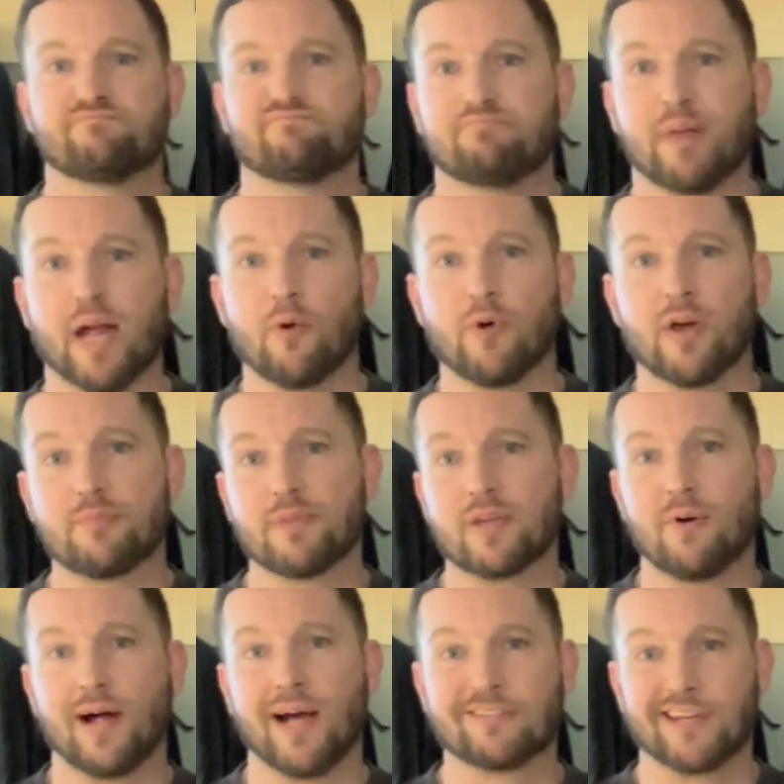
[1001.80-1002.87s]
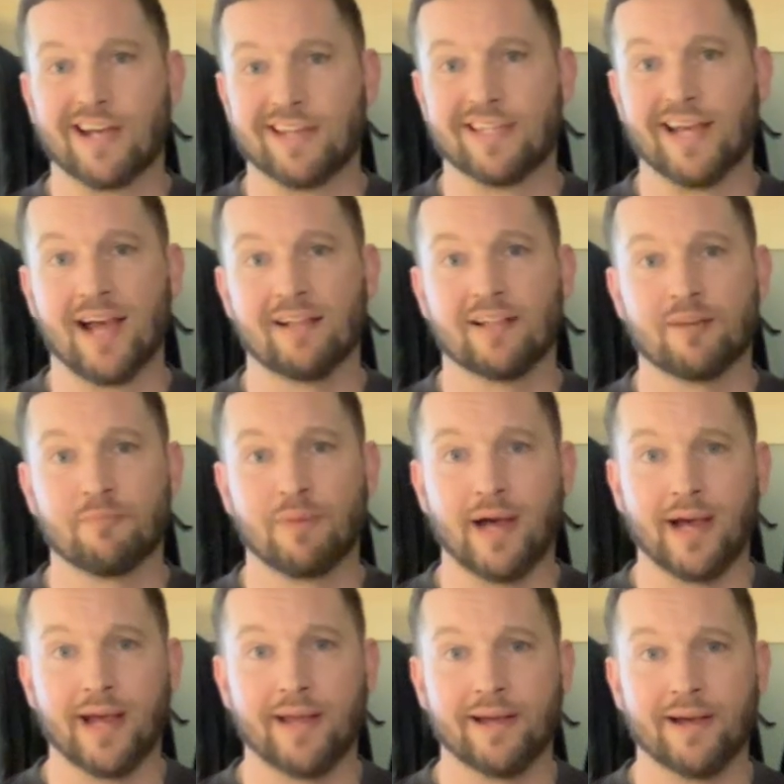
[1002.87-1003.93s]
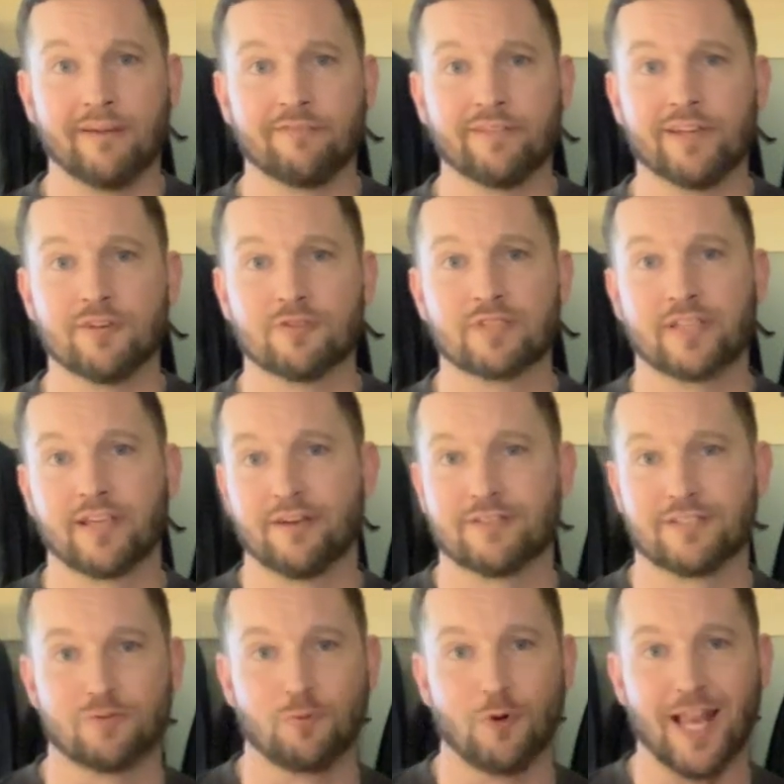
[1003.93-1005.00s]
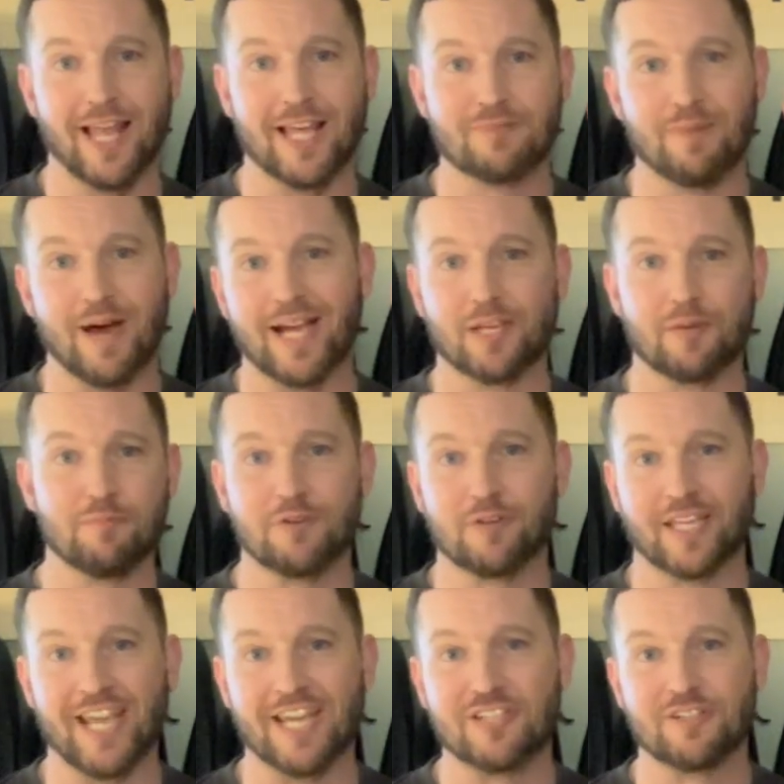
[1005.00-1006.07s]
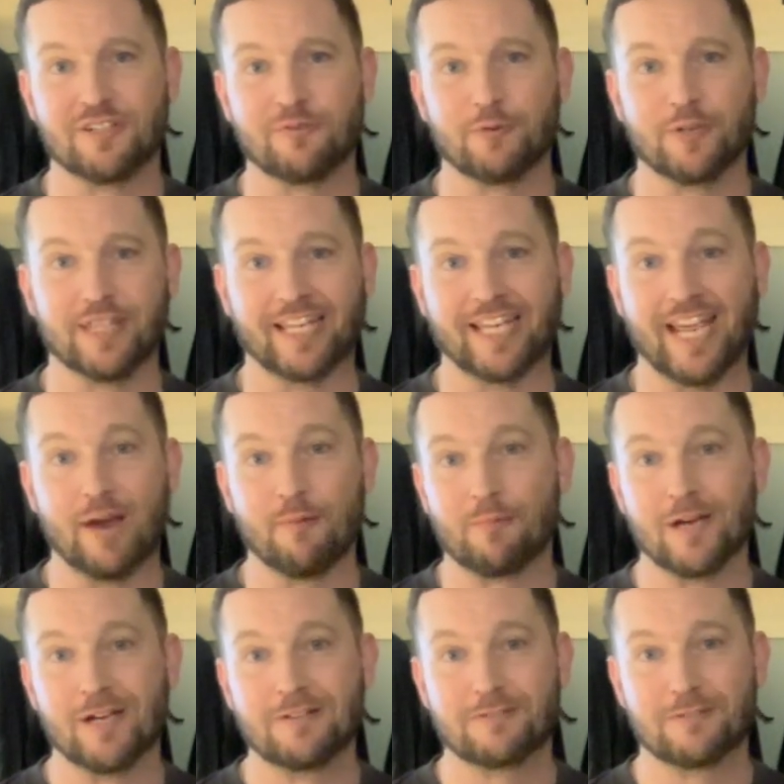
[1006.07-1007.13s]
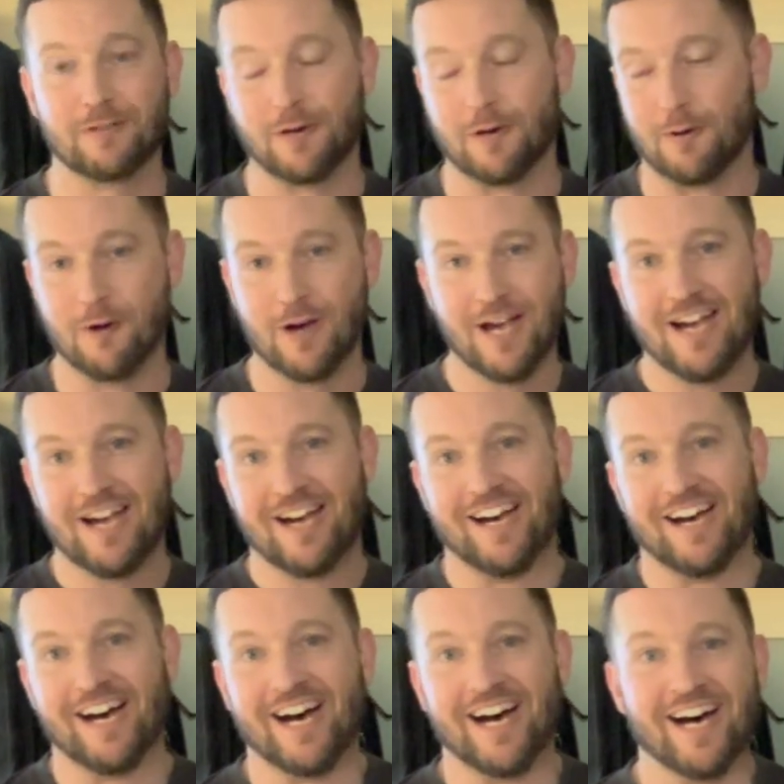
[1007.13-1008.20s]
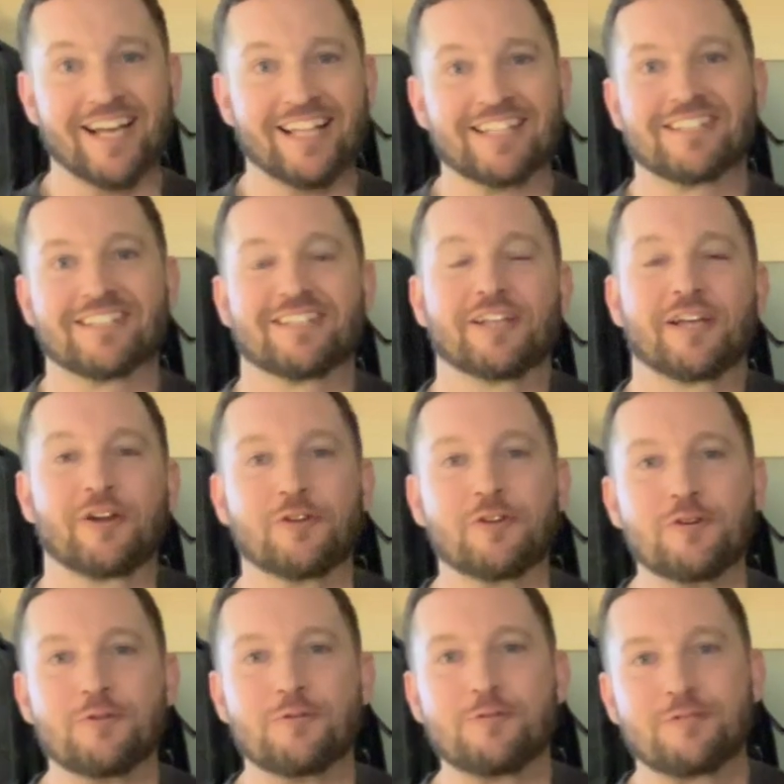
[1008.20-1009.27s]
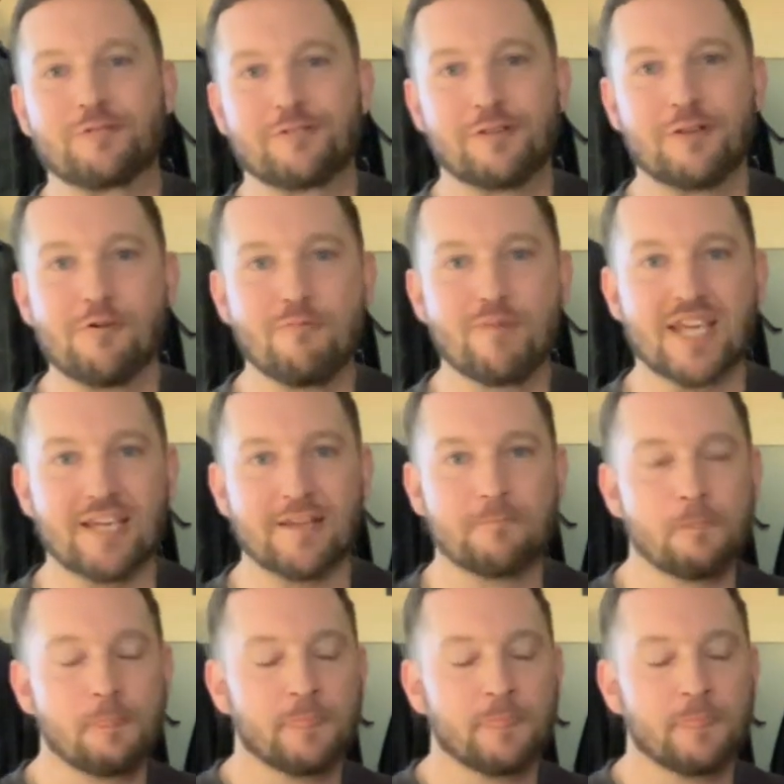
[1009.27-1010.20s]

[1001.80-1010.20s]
bear with me while I try to dial in my video skills as well as my communication with the camera. So this is a little new to me.